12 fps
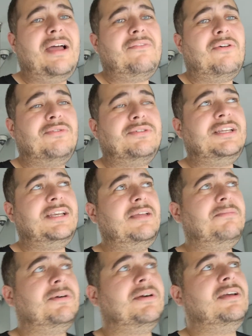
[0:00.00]
OCD,
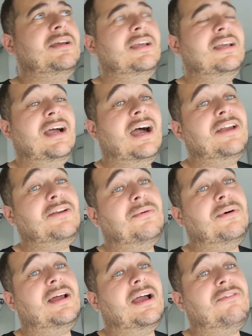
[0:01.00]
but I
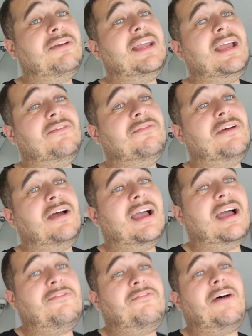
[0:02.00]

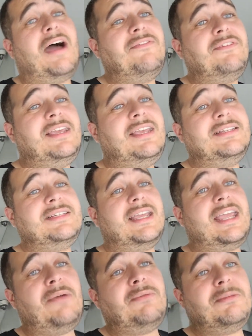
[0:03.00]
got 5 keys that
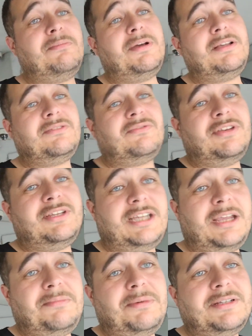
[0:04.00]
came with the bus for the
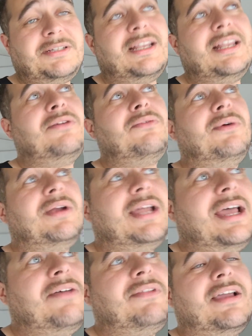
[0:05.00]
same bus, and I don't want to
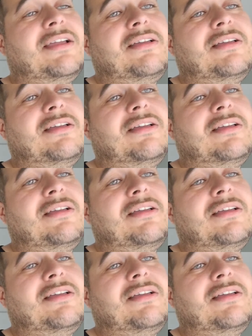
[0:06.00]
have like